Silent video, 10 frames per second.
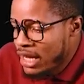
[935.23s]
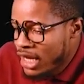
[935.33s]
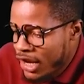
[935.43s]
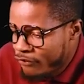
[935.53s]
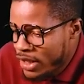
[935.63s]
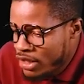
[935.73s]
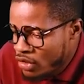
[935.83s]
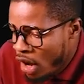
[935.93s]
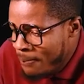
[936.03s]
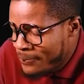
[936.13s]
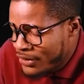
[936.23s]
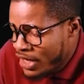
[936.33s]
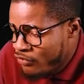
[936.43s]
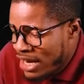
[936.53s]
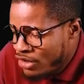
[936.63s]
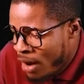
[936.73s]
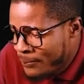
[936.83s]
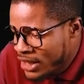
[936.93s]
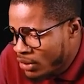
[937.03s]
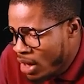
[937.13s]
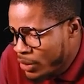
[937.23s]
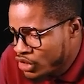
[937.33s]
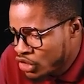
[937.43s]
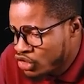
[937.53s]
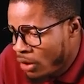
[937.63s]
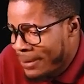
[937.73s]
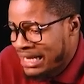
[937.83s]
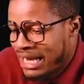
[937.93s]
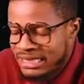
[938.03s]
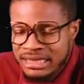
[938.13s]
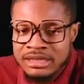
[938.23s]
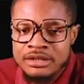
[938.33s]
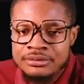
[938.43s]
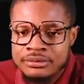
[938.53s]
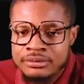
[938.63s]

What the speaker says: If we are numbering the way we just numbered like this,